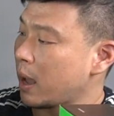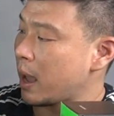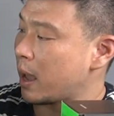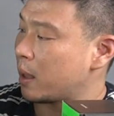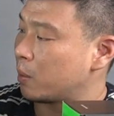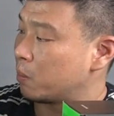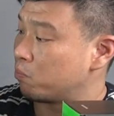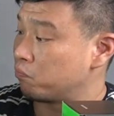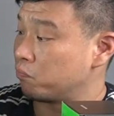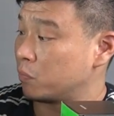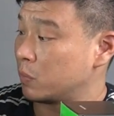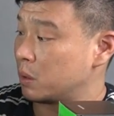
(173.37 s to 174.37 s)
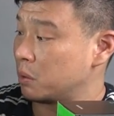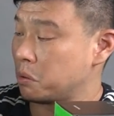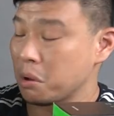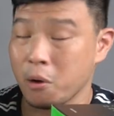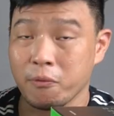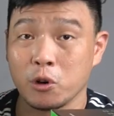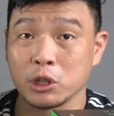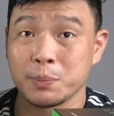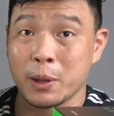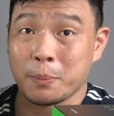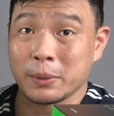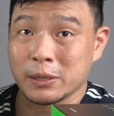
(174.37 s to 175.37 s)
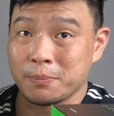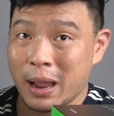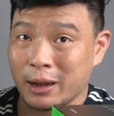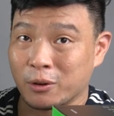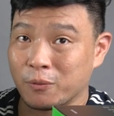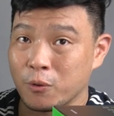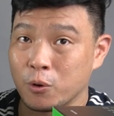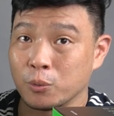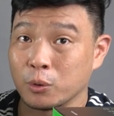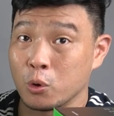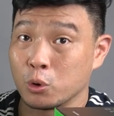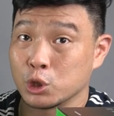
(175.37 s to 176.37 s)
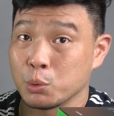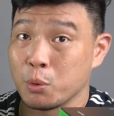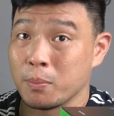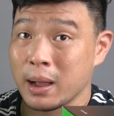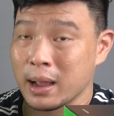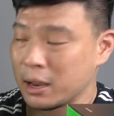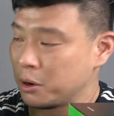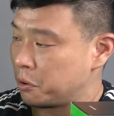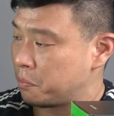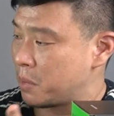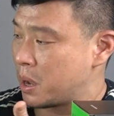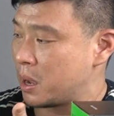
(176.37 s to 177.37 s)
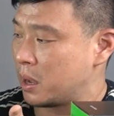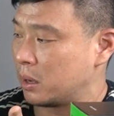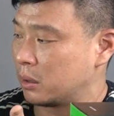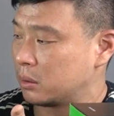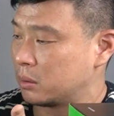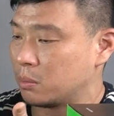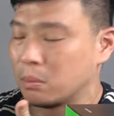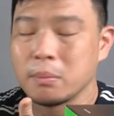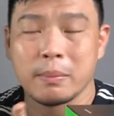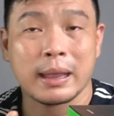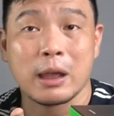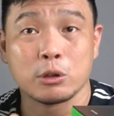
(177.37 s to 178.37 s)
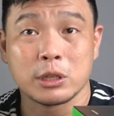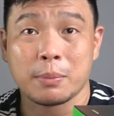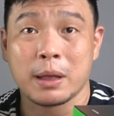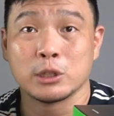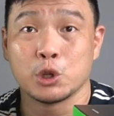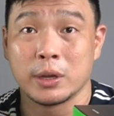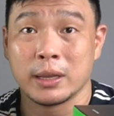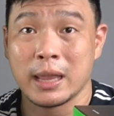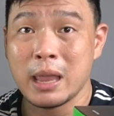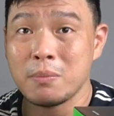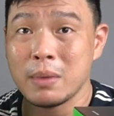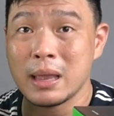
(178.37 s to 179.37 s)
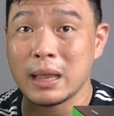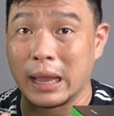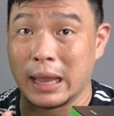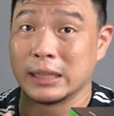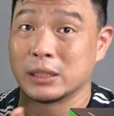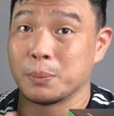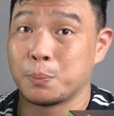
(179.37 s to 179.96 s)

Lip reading: And of course, meron pa siya microphone kung gusto mo may kausap ka during gaming. It's